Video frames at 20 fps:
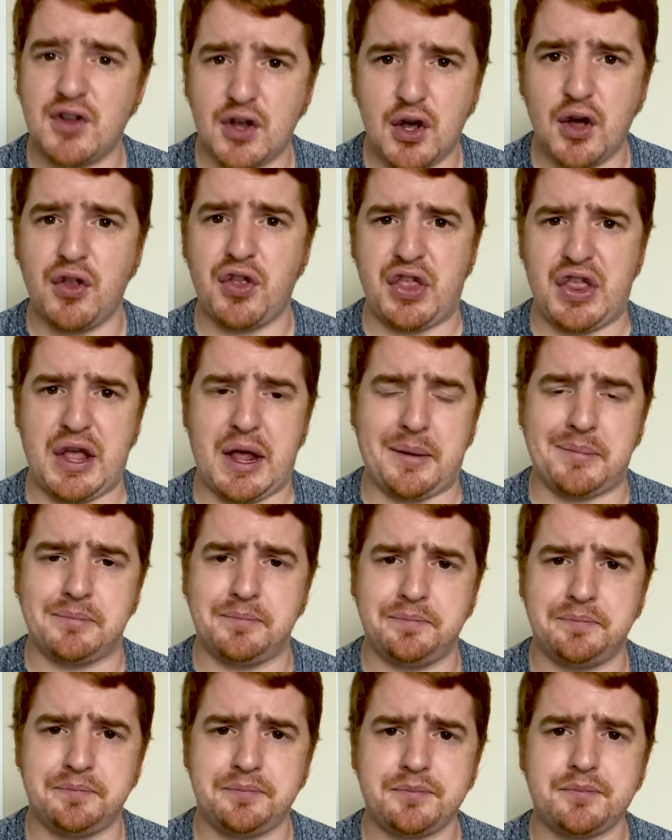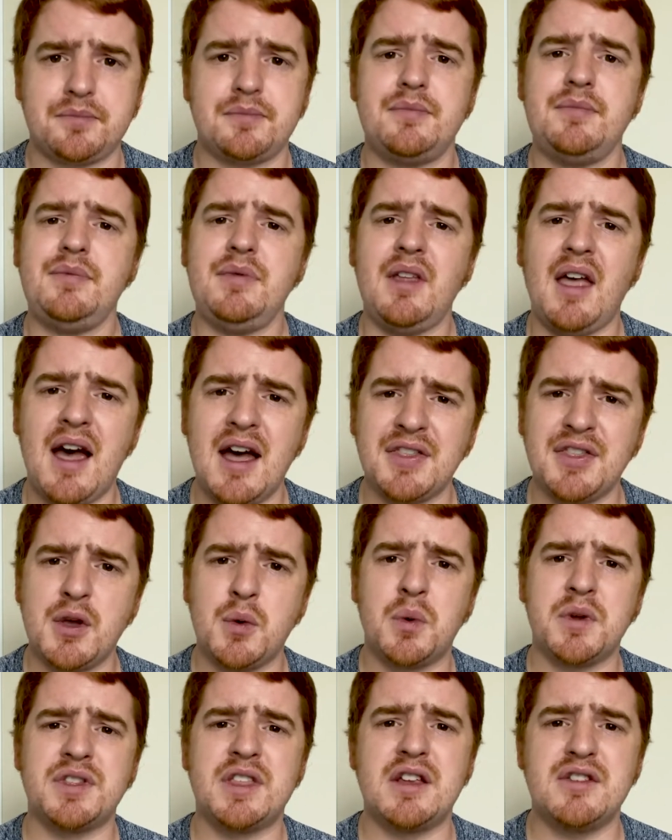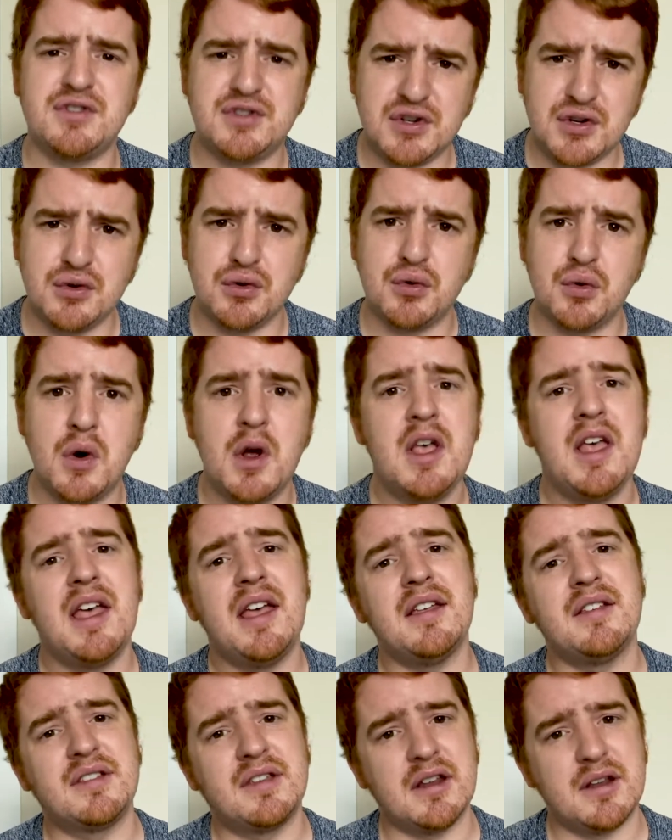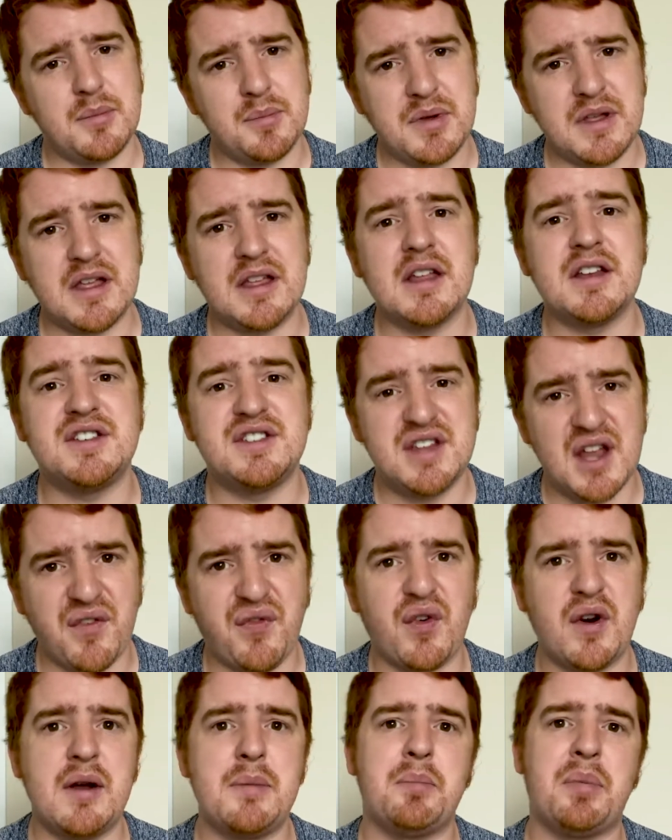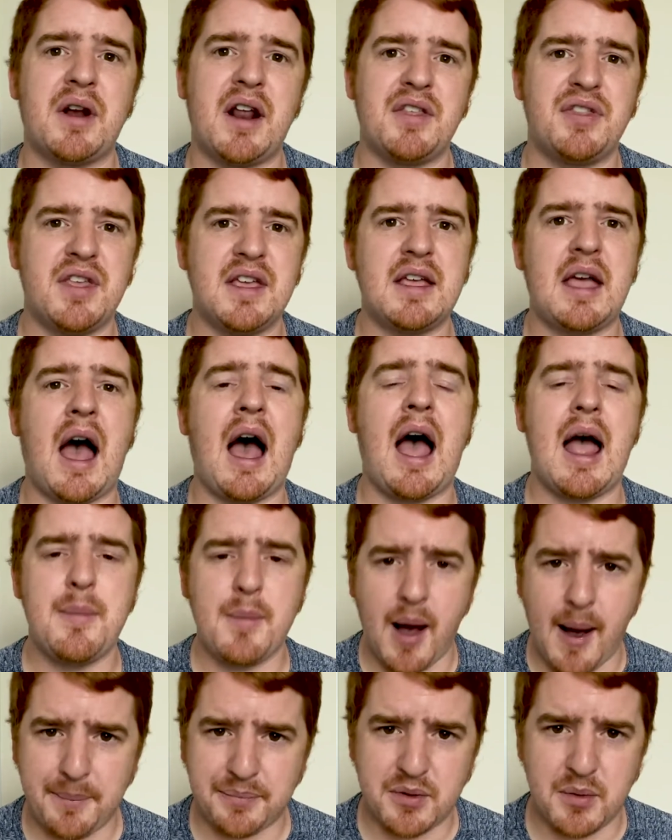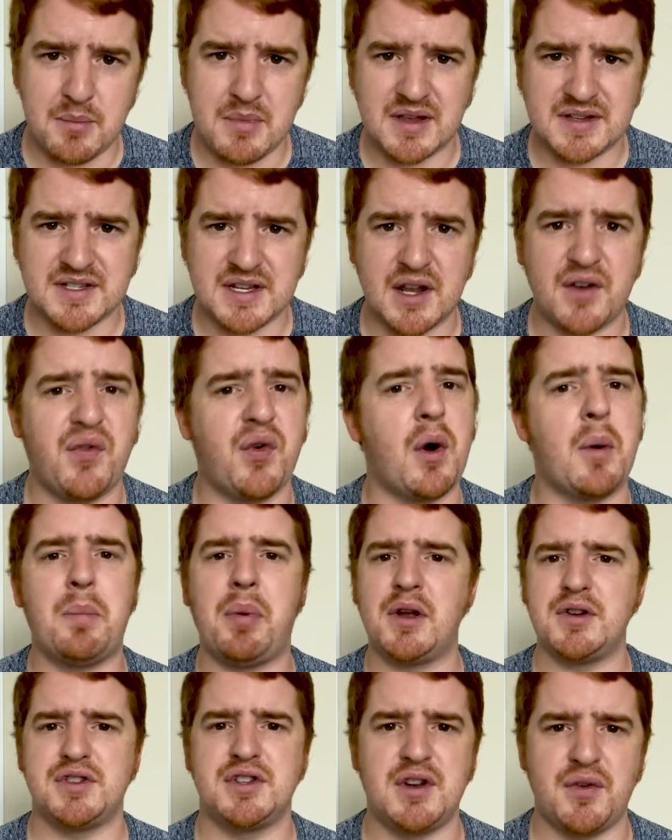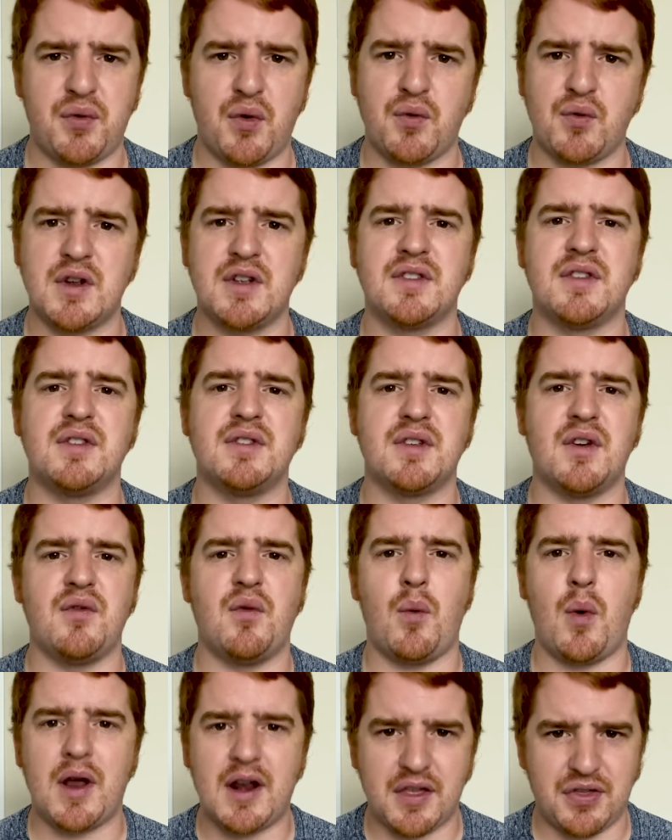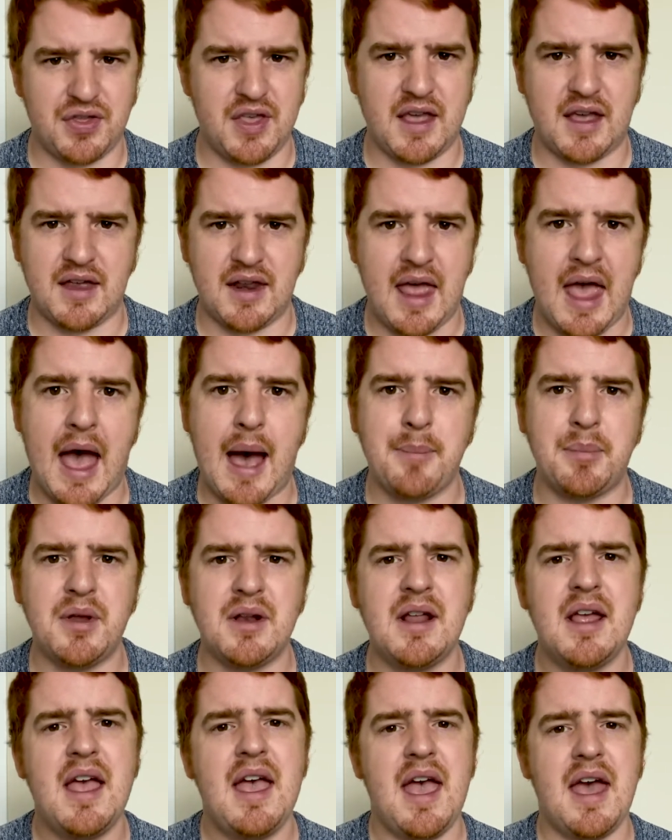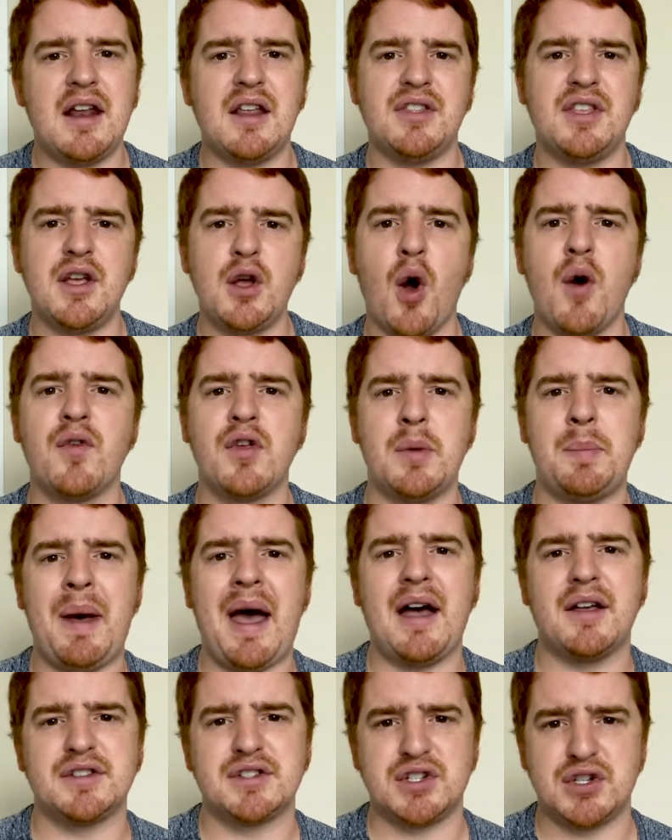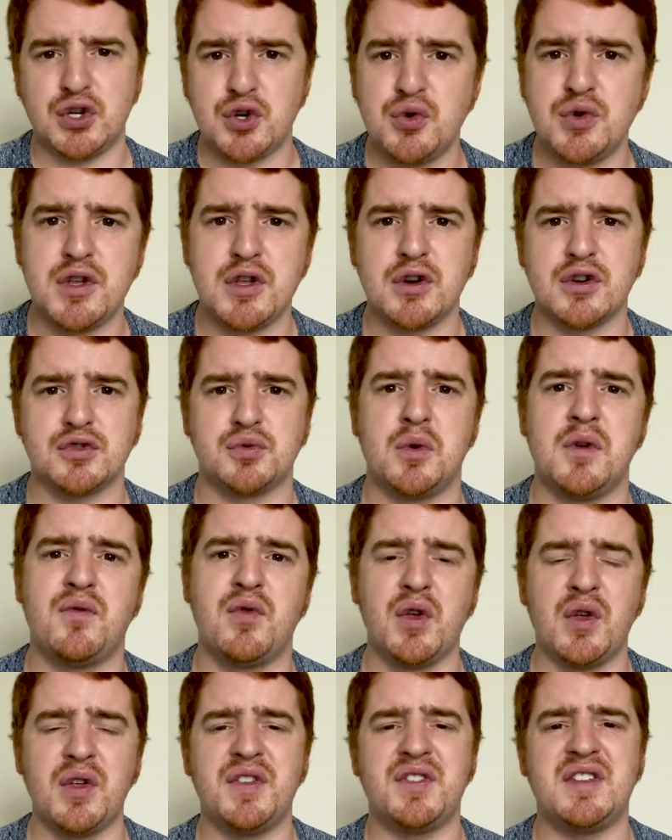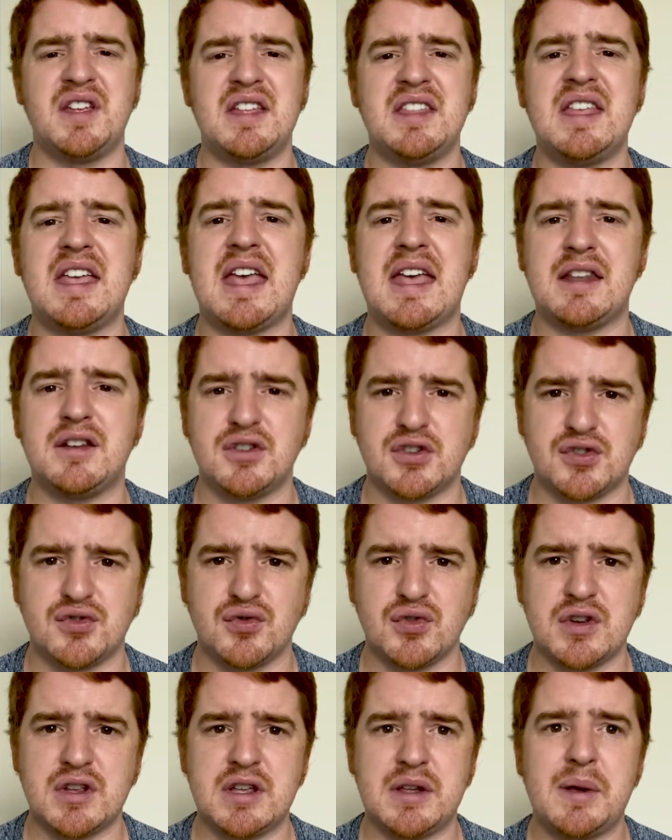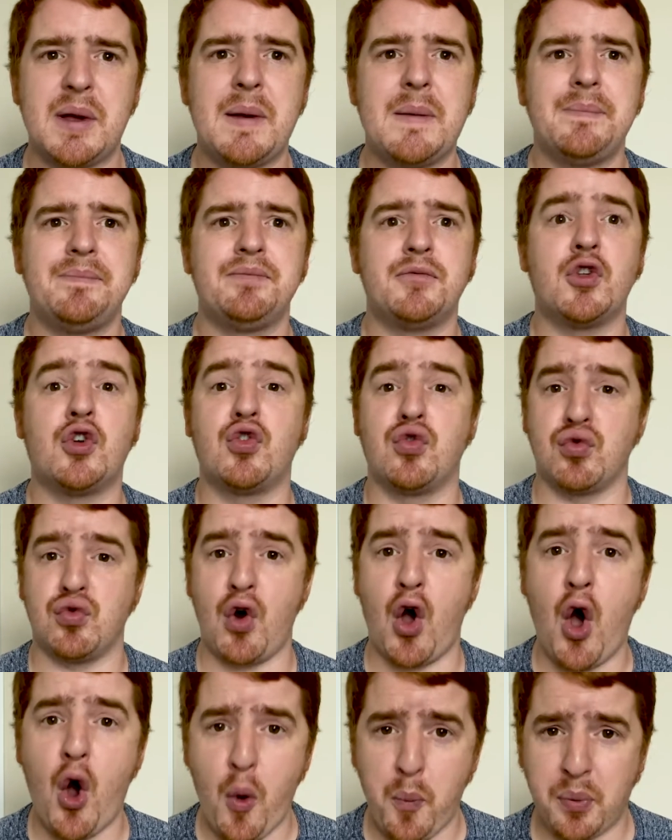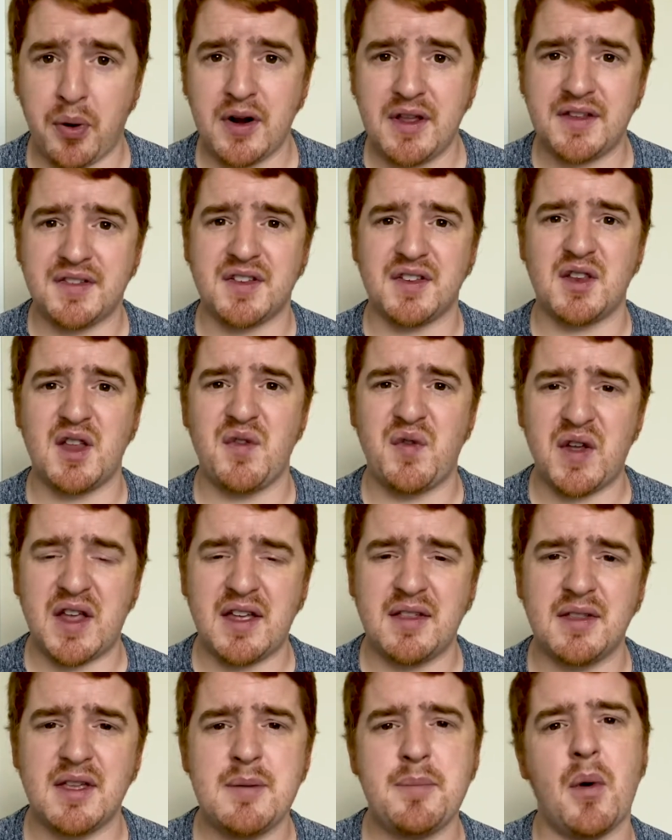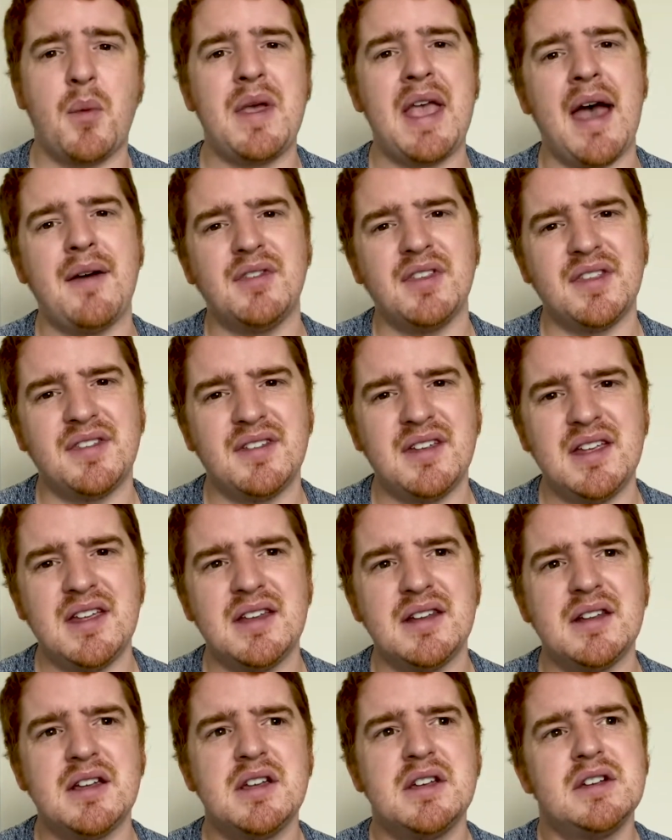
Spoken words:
good thing. I think what they do is going to be different, but I think I'm optimistic for a bunch of different reasons of what I think can happen. And I think over the past 2 years, we've really seen the industry grow pretty significantly, but we haven't seen,